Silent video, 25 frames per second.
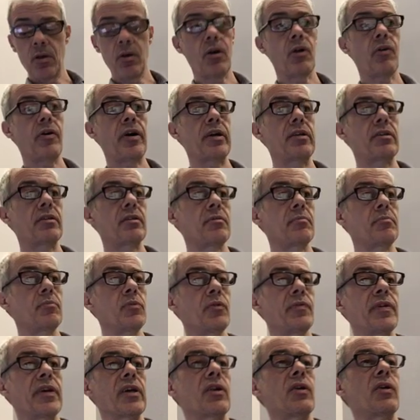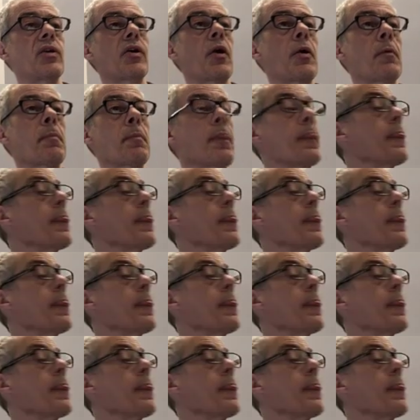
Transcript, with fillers: Right, moving along.